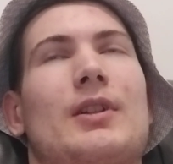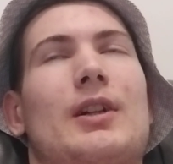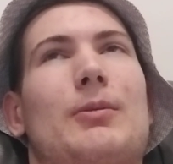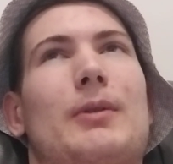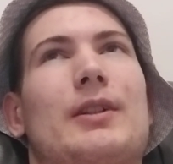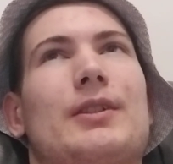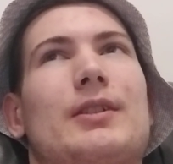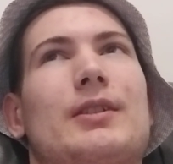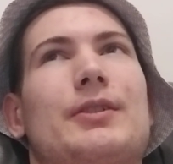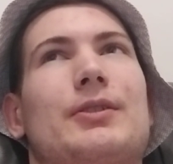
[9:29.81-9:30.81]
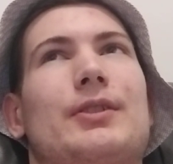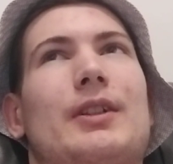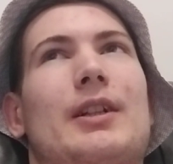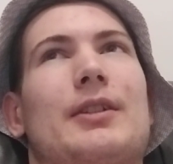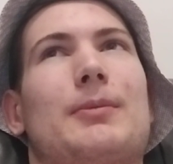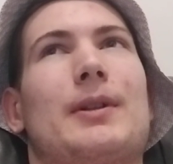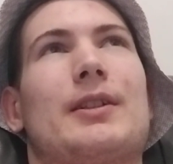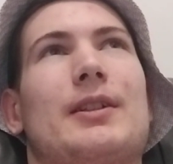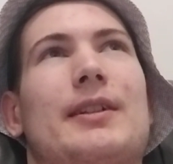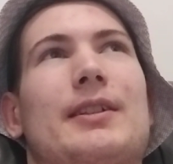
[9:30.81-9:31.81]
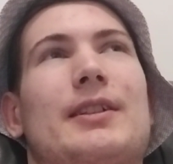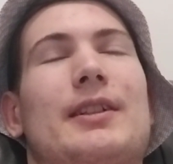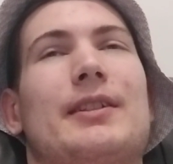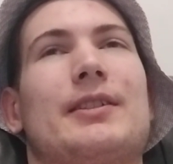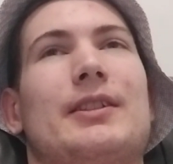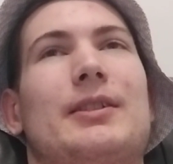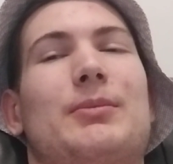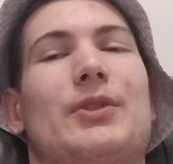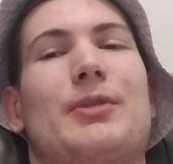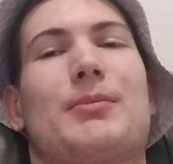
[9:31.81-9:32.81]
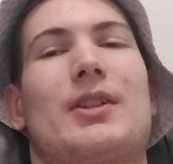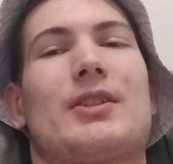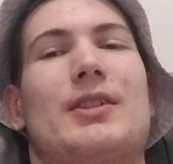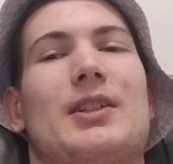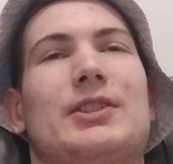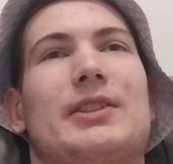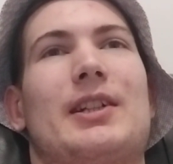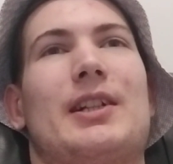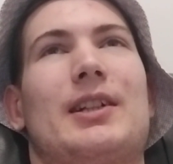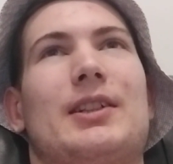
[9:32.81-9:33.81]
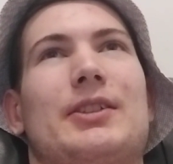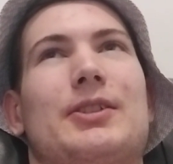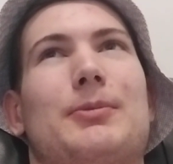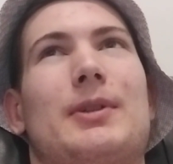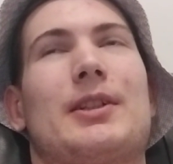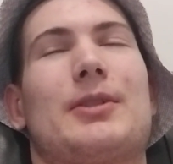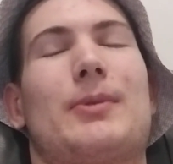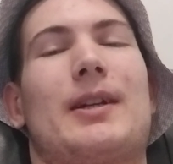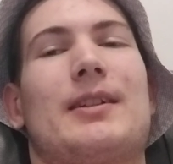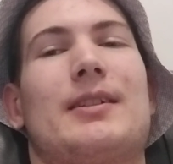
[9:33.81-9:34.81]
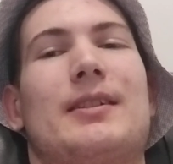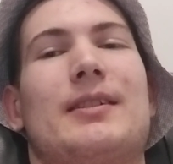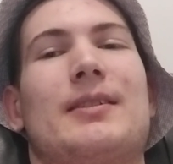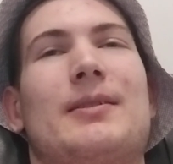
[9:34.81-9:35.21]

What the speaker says: I went to the 2019, then pretty much next year it's 2020.